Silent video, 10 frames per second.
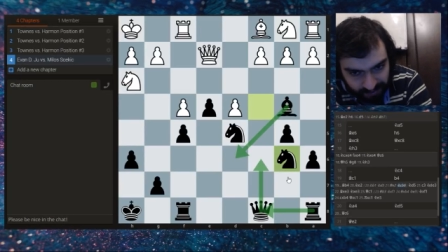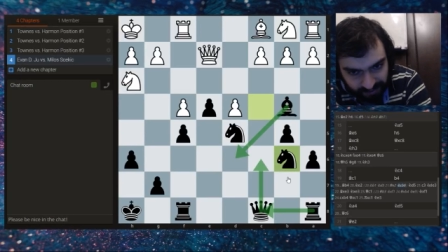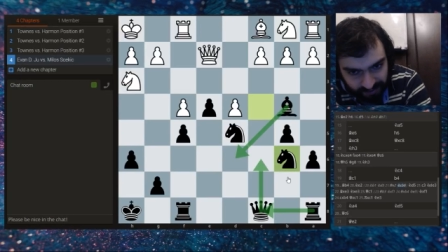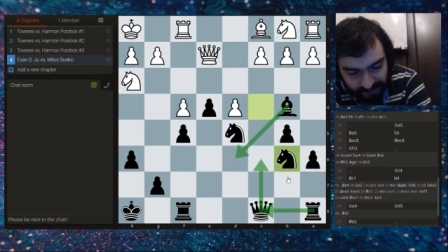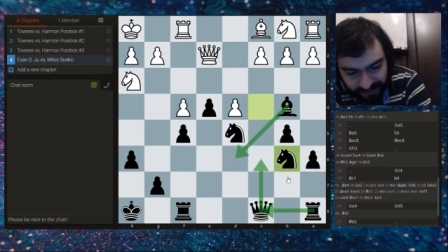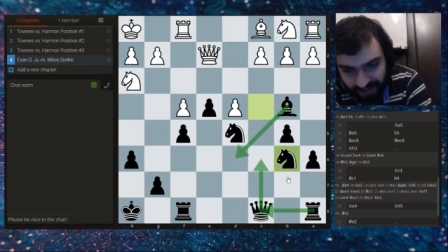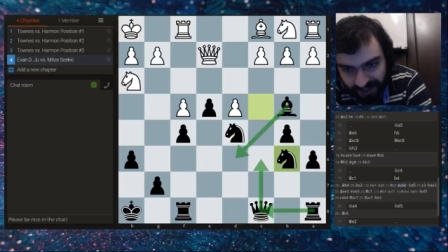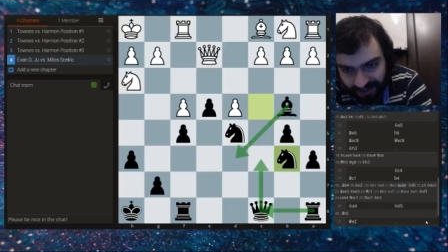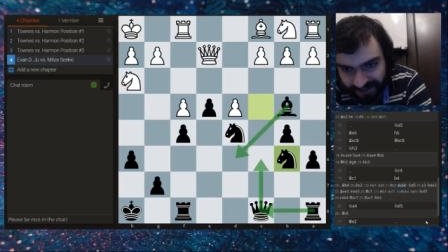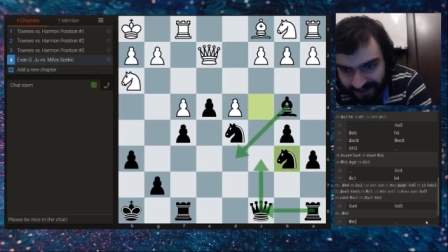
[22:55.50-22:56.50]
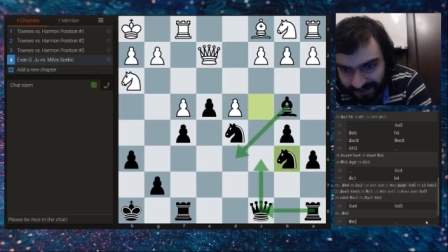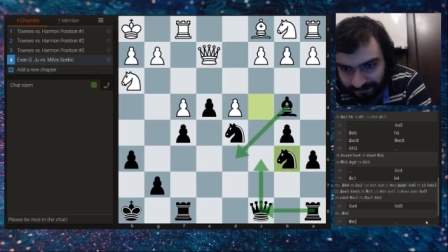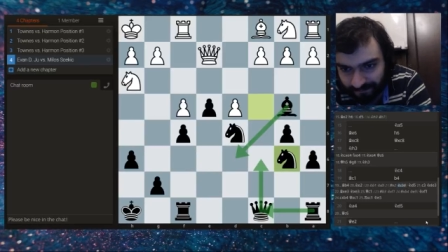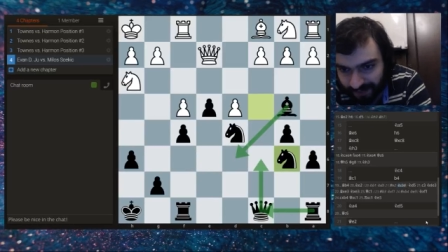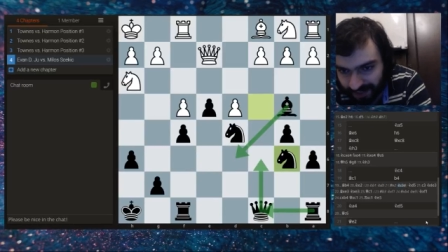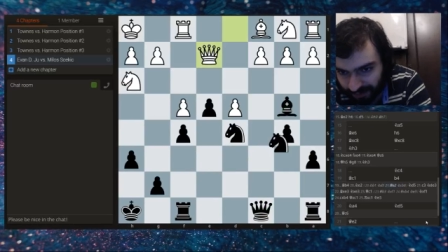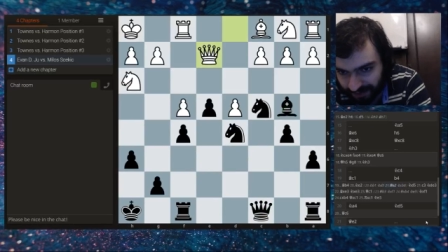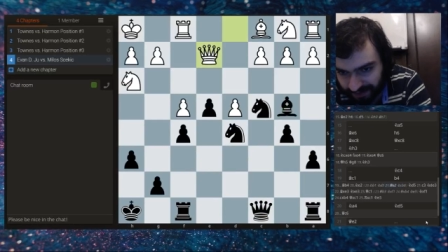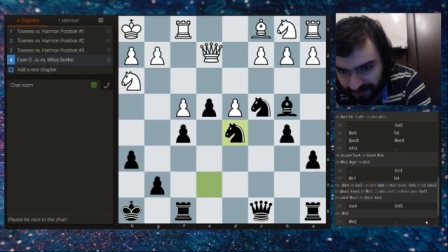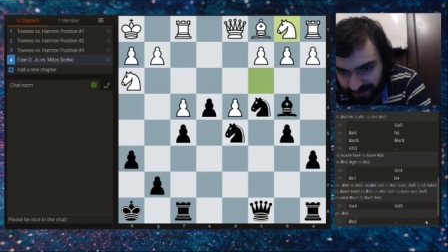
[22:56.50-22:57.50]
lost.
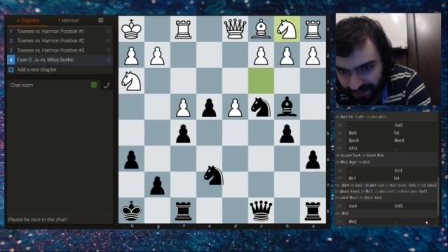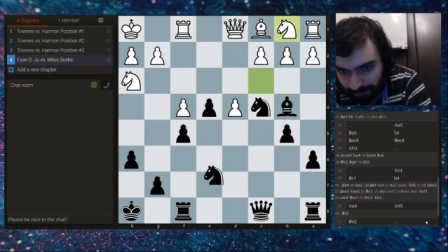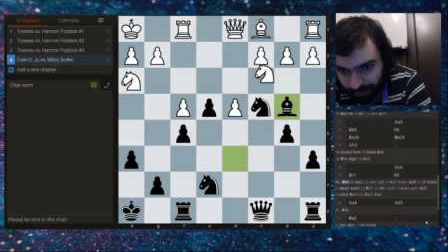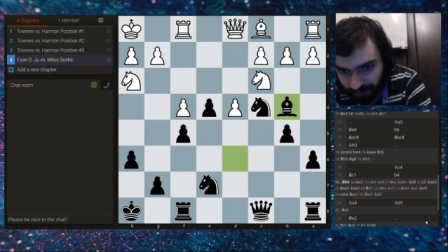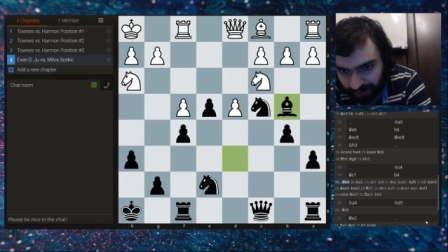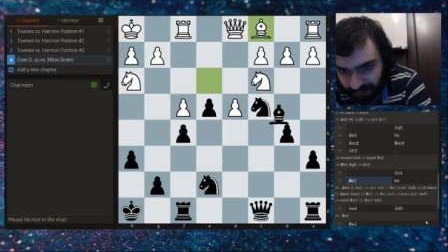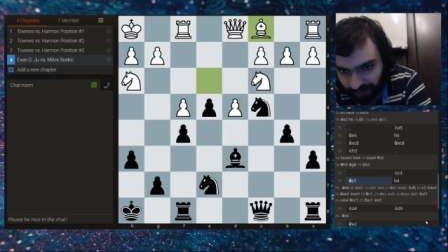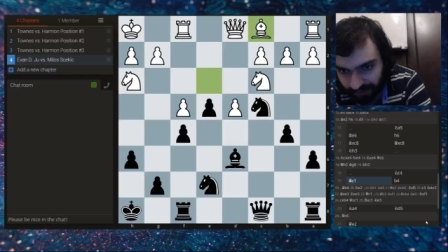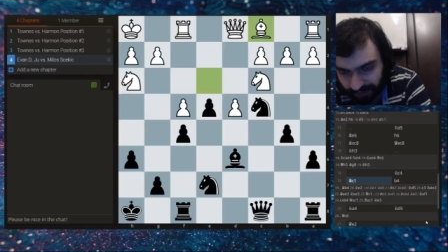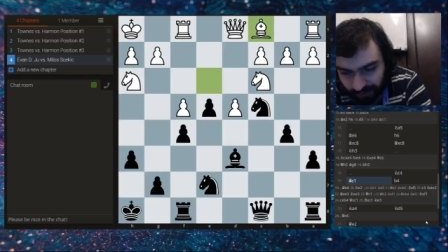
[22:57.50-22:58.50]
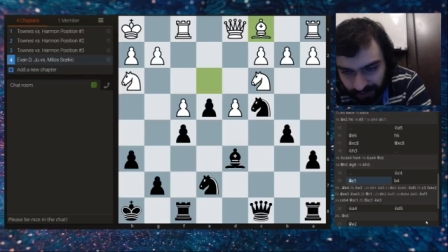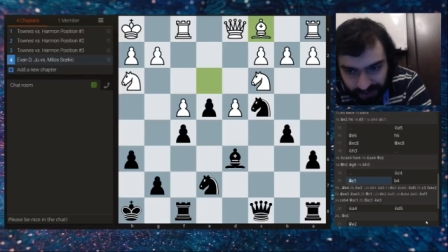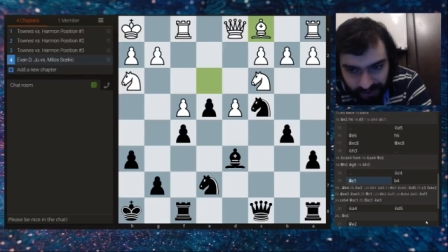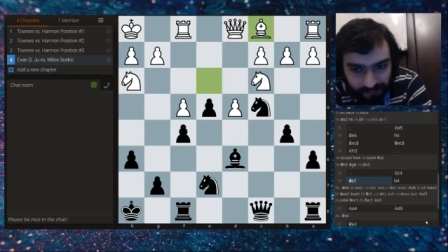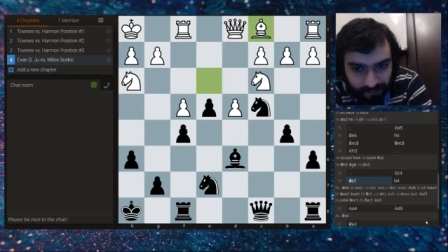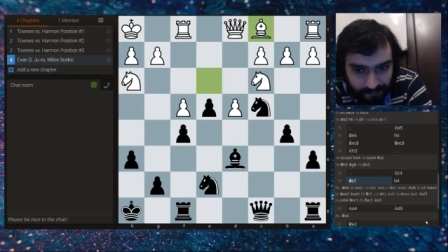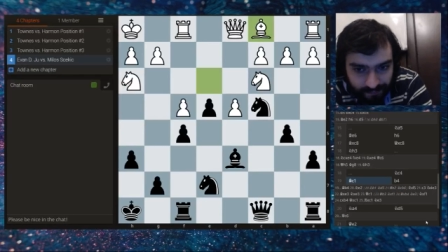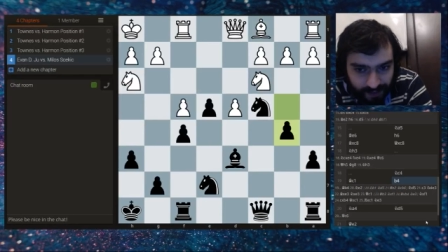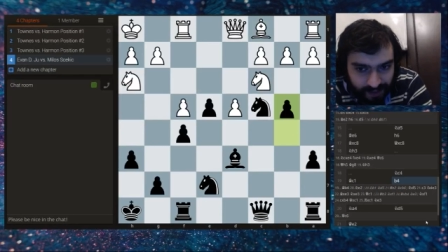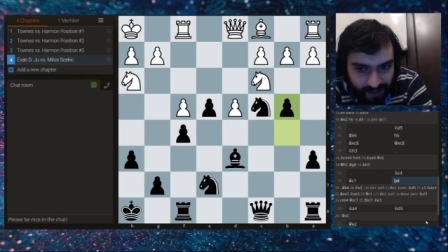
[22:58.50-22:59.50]
This is a sample continuation.
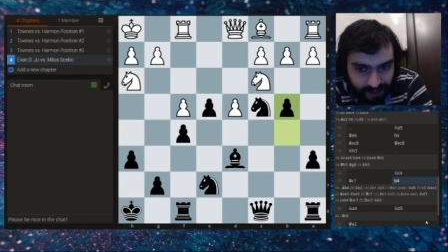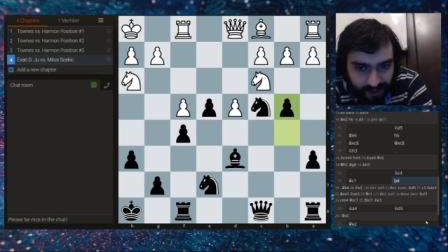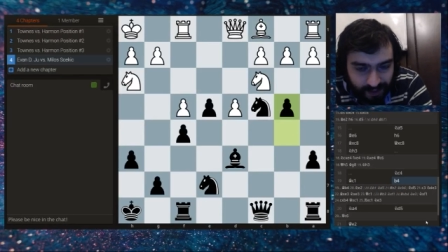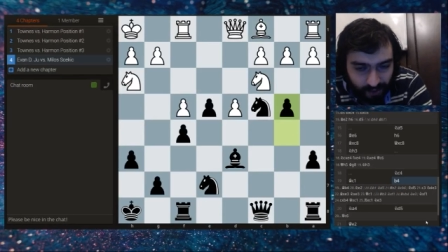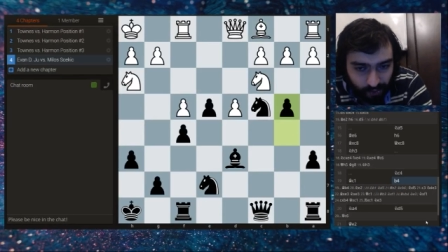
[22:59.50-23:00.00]
Okay,